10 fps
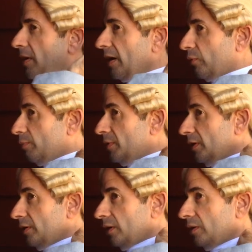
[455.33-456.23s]
back would
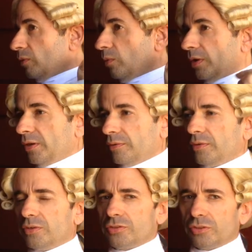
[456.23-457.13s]
be in the way,
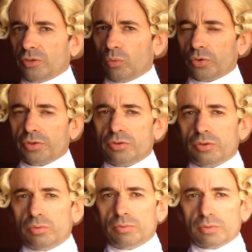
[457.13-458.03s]
so you want to
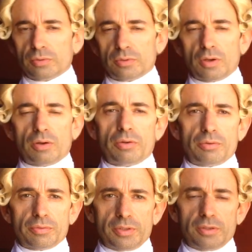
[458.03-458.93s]
do
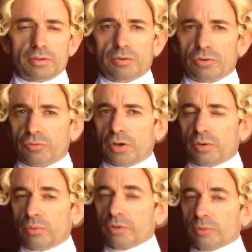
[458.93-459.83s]
all the uh,
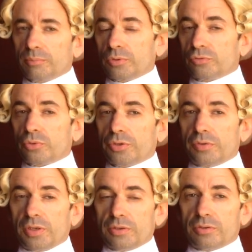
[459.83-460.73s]
cravat work before
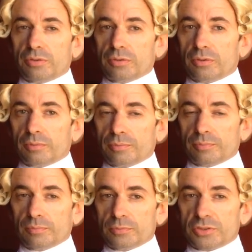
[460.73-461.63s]
you get to the
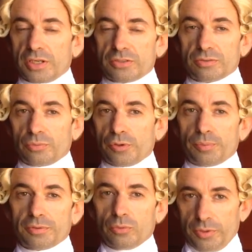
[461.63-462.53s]
section where you
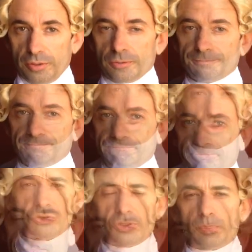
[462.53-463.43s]
put the wig on. I
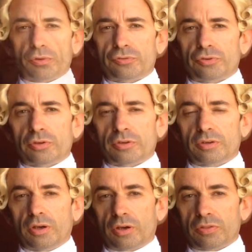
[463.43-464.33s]
personally prefer
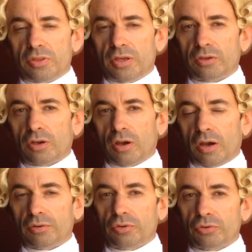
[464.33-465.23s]
a thin
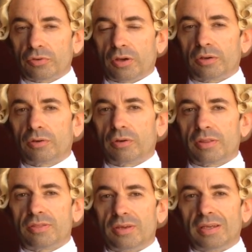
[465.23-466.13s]
cotton cravat or
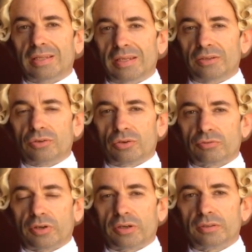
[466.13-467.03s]
a thin linen
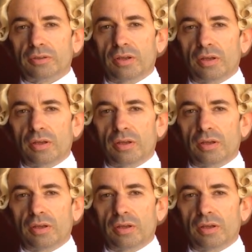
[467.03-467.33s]
cravat.